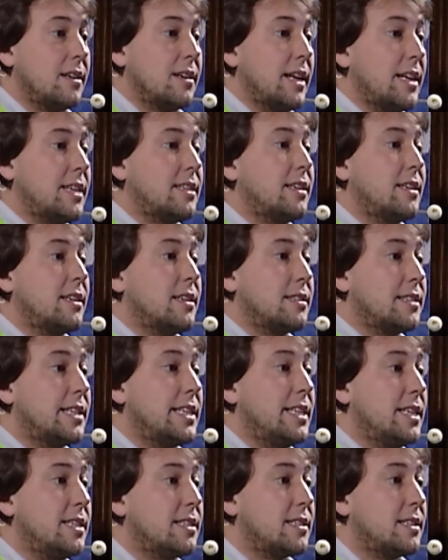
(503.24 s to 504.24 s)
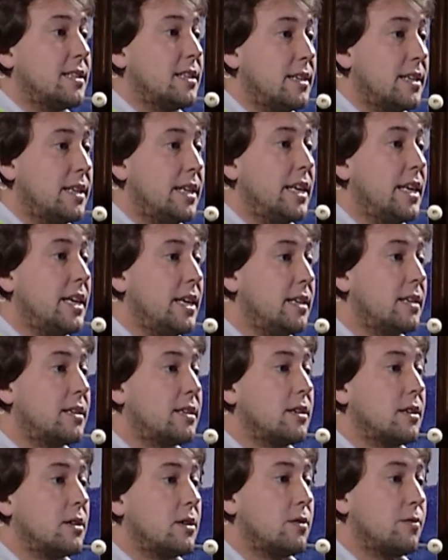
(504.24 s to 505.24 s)
Like cities
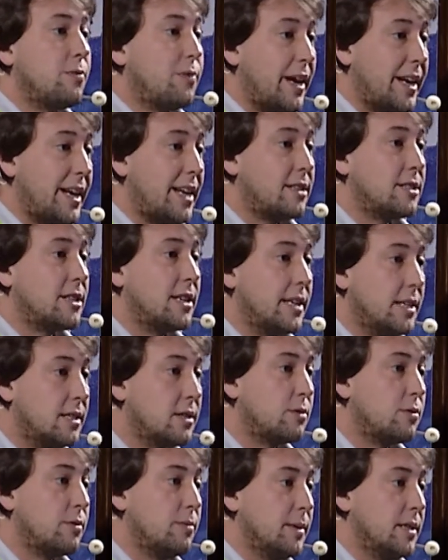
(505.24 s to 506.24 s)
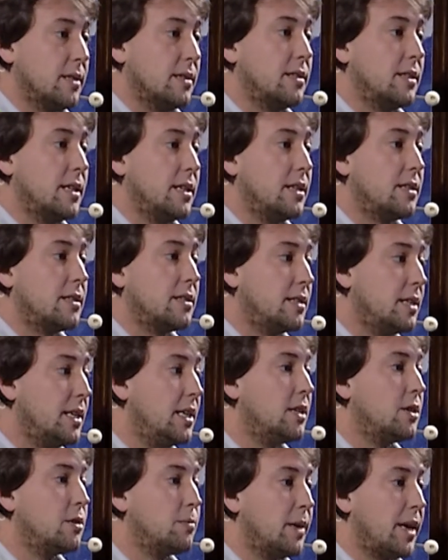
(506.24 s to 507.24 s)
need financial instruments. Cities
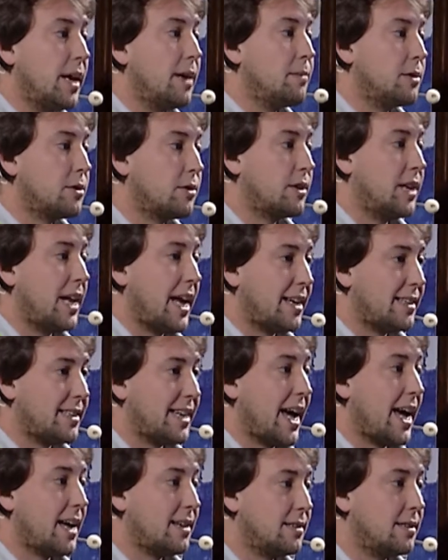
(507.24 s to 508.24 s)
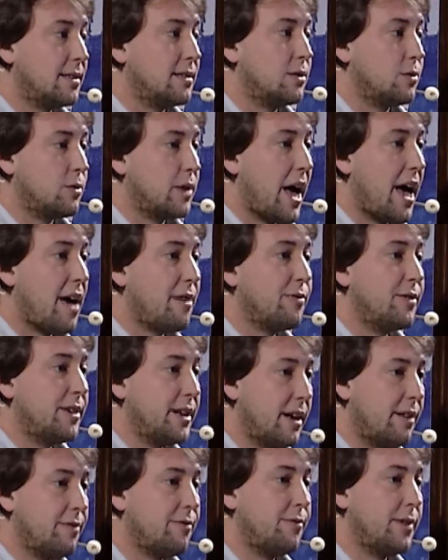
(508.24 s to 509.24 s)
need to be able to collect taxes or have
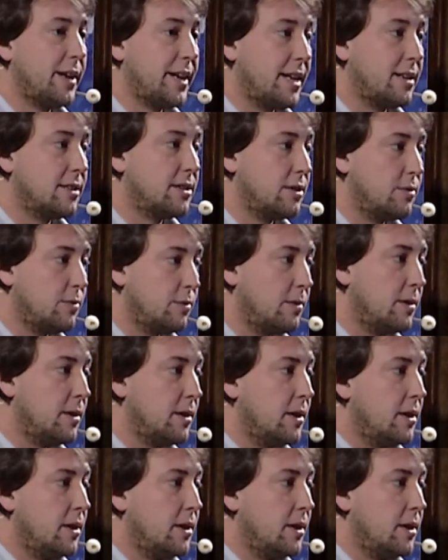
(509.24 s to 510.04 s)
enough financial